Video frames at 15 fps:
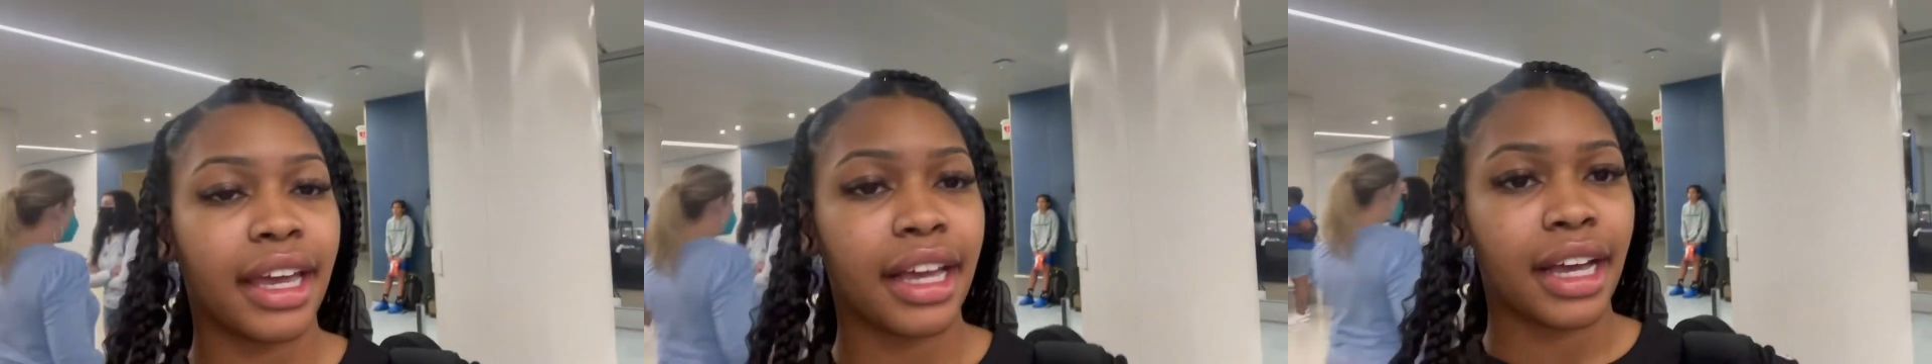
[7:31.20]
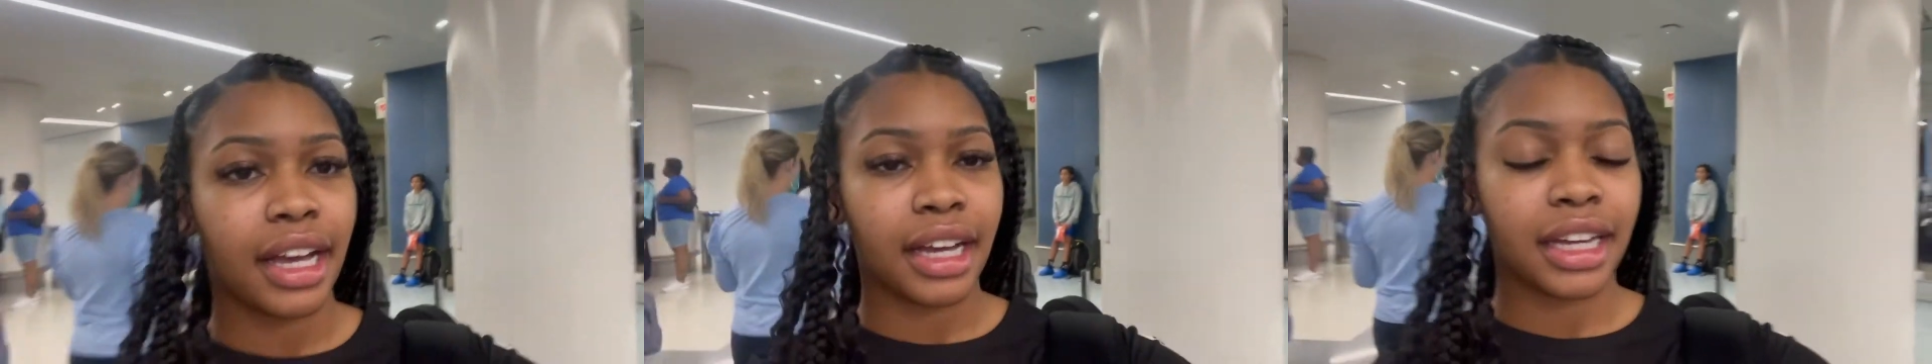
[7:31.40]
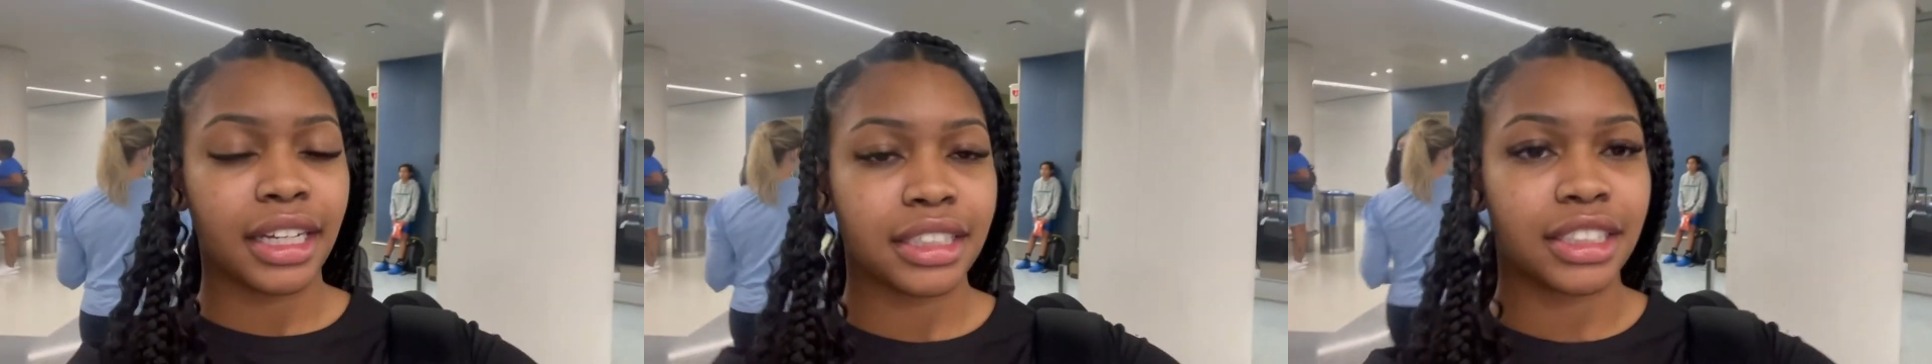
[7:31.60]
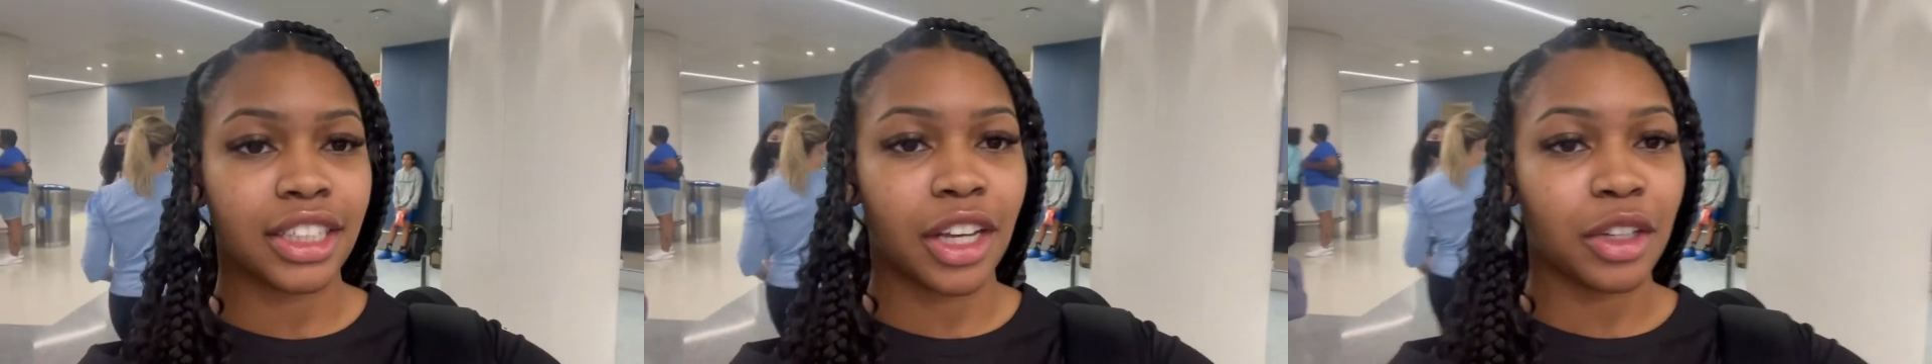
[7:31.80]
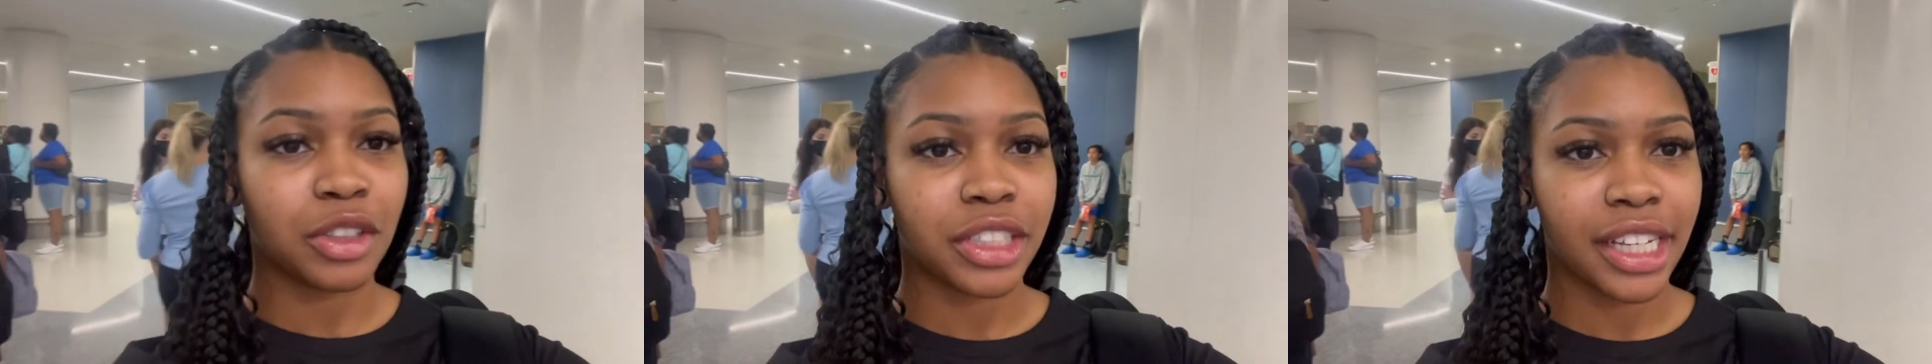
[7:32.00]
guys,
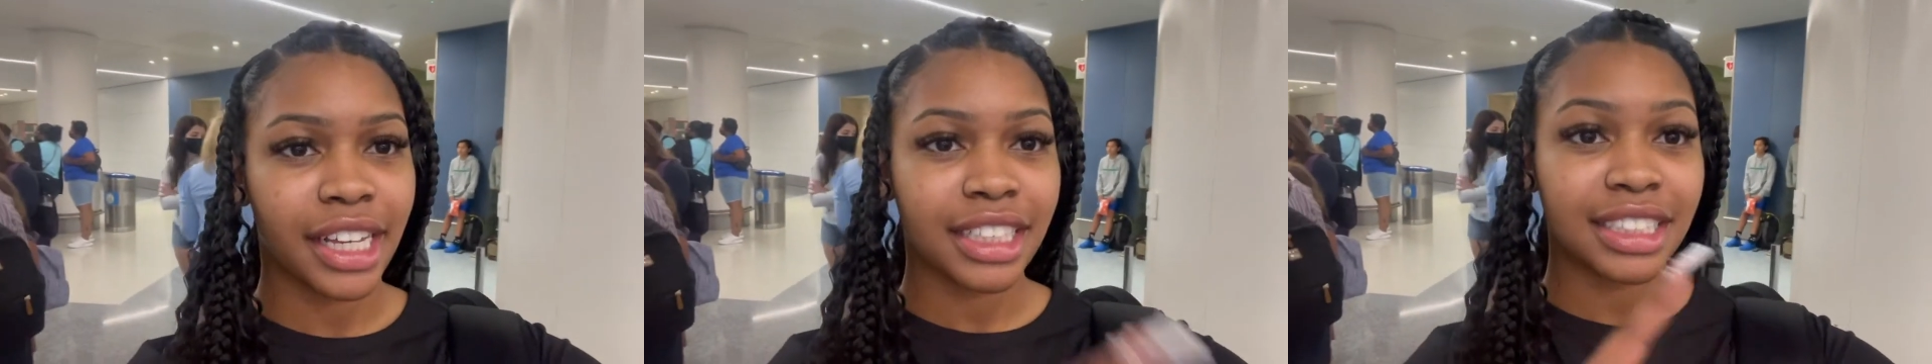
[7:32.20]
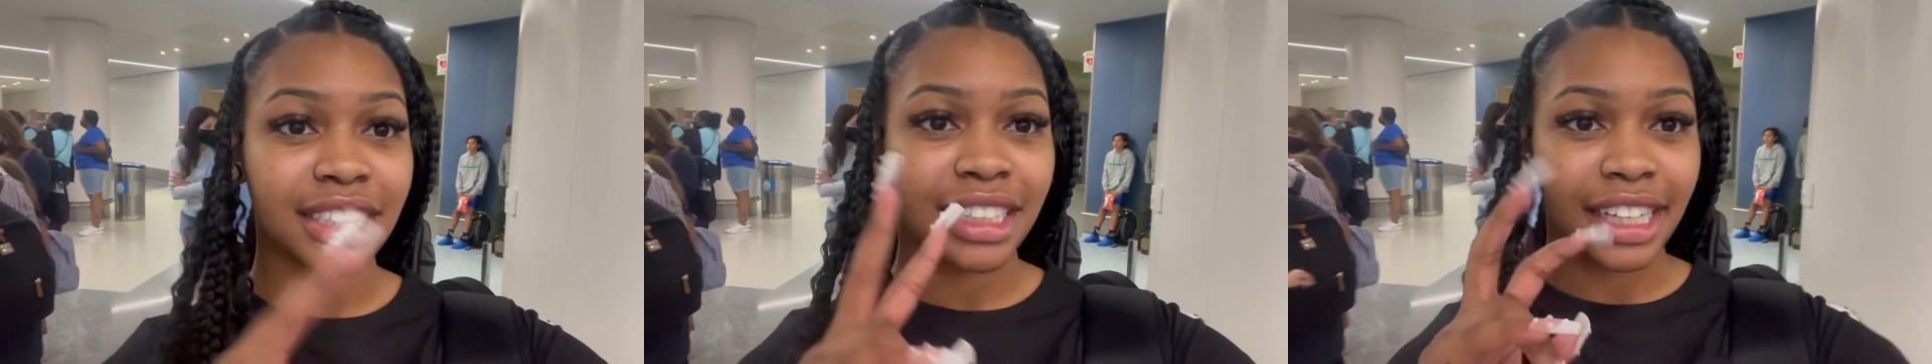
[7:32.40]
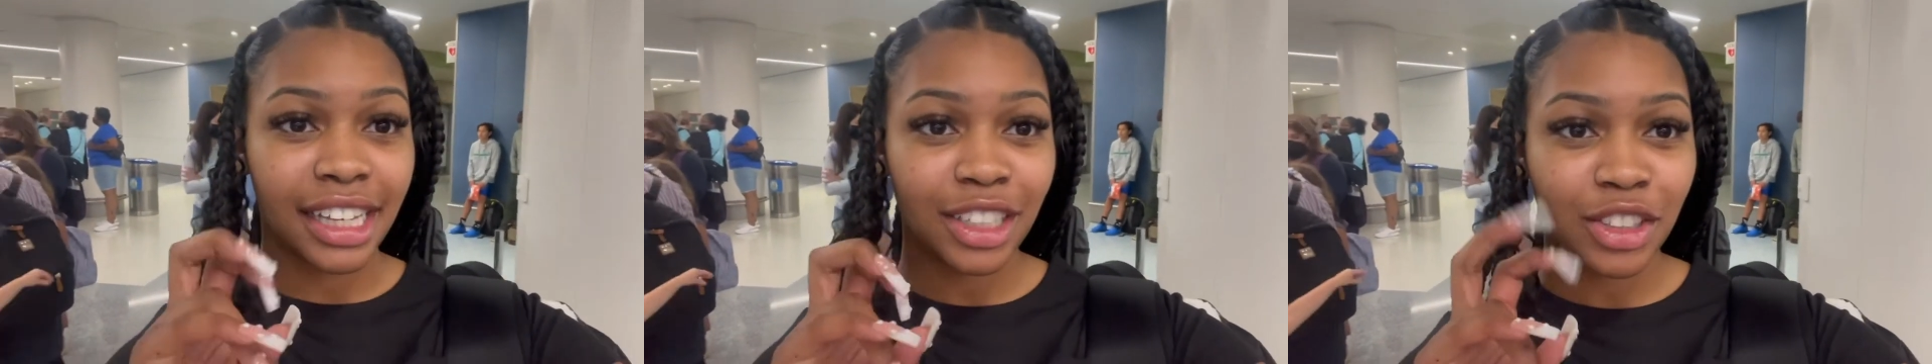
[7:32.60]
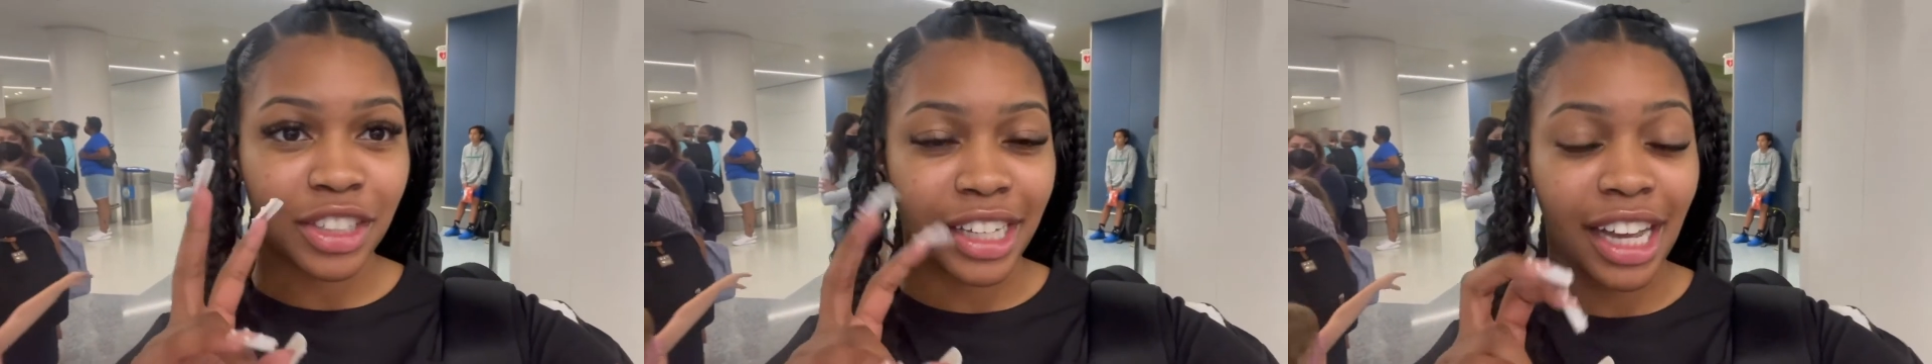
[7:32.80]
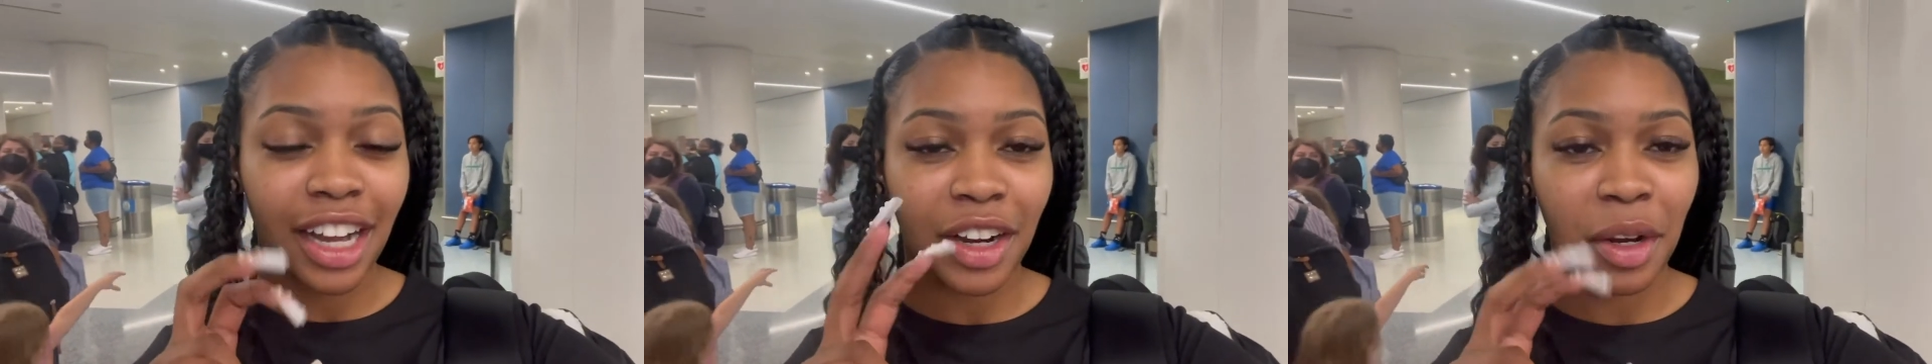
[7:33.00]
so Chance thinks she
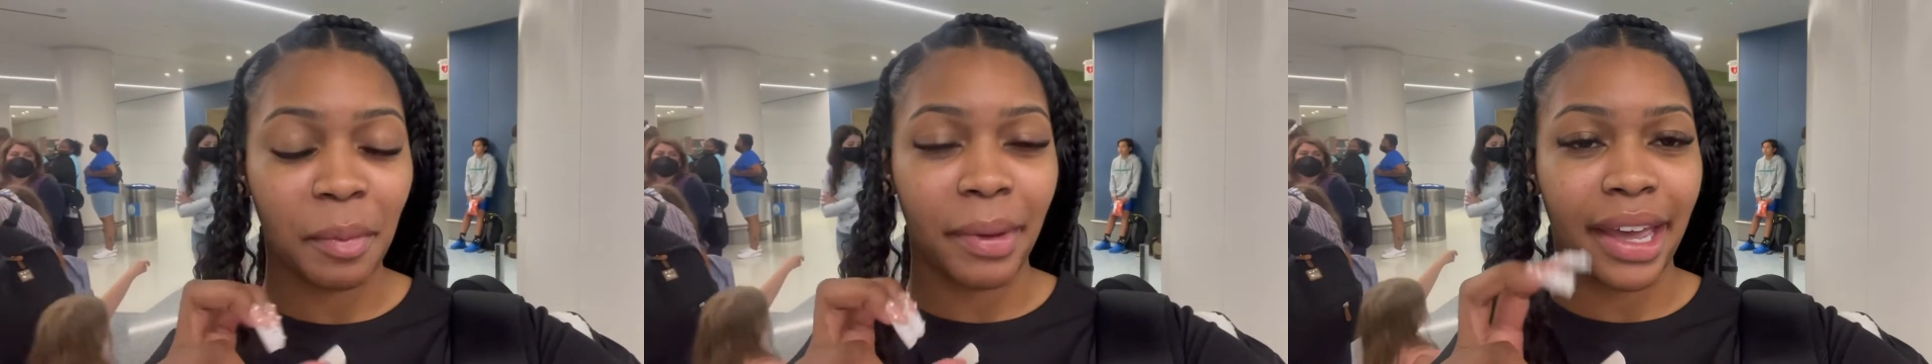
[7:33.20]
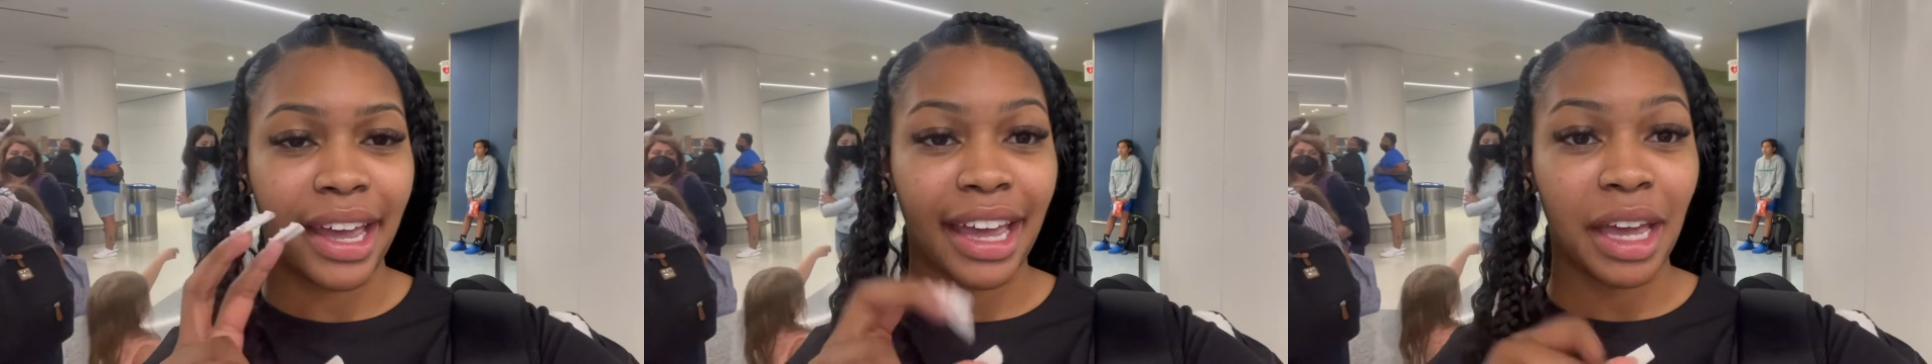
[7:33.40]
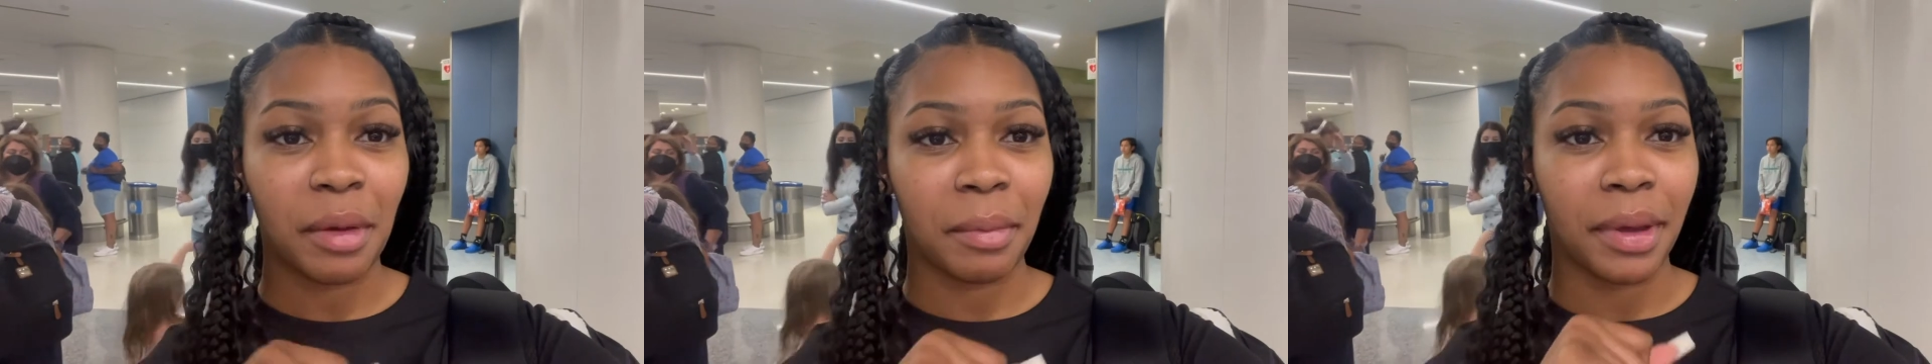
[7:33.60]
got her bag,